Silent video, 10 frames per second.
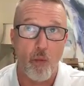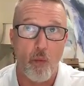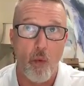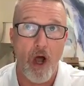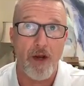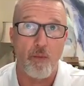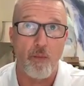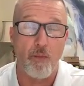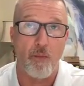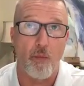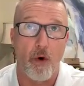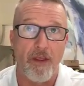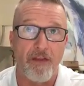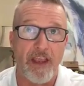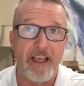what were
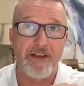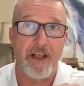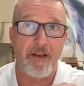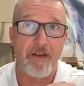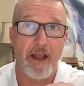the things that